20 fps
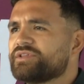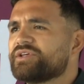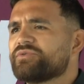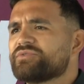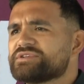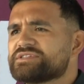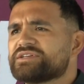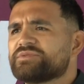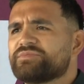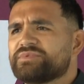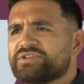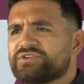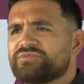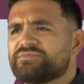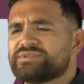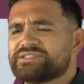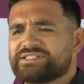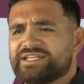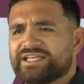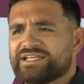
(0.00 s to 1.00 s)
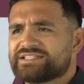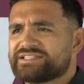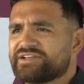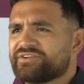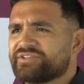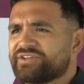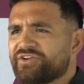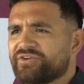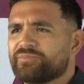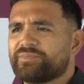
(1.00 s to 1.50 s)
There were some little mistakes here
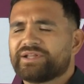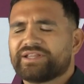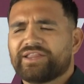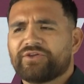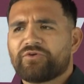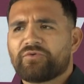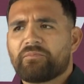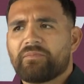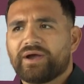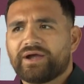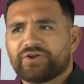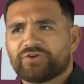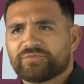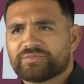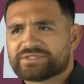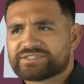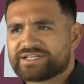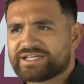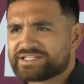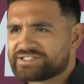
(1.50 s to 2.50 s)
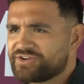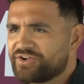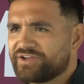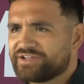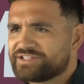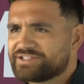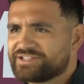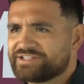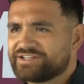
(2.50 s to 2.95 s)
and there, but they were minor mistakes, not